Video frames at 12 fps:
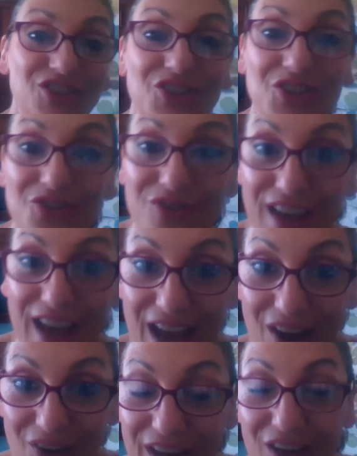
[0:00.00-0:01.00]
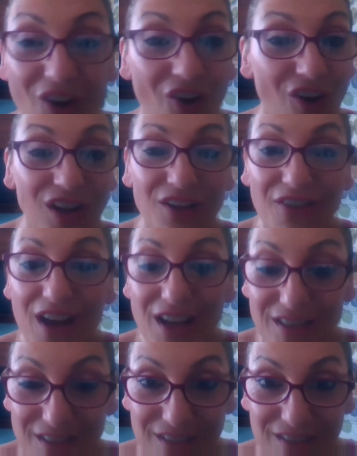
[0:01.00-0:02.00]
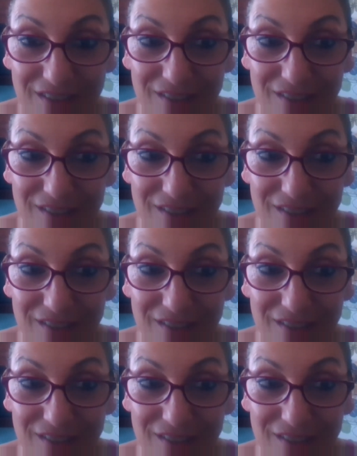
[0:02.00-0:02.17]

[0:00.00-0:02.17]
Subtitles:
you now and all of us,